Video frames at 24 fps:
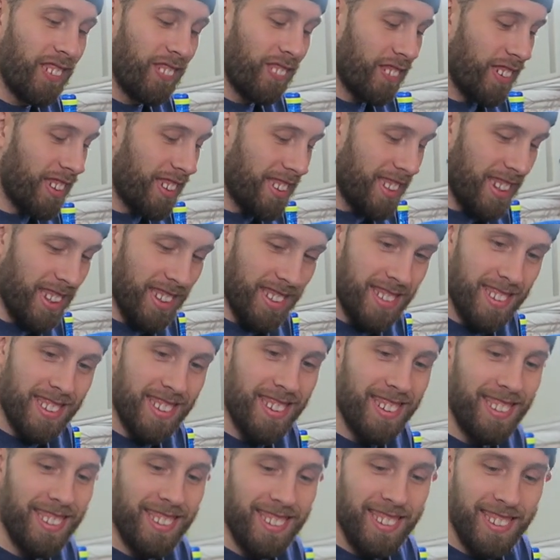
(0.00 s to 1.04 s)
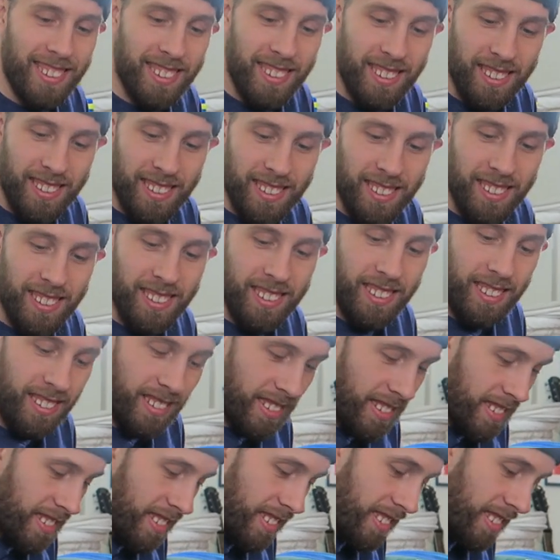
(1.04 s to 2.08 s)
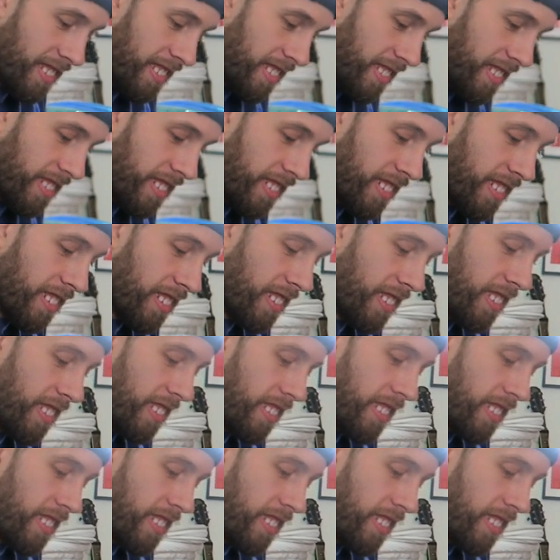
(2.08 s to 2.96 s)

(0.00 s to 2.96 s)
What's this? I don't know. What do you think?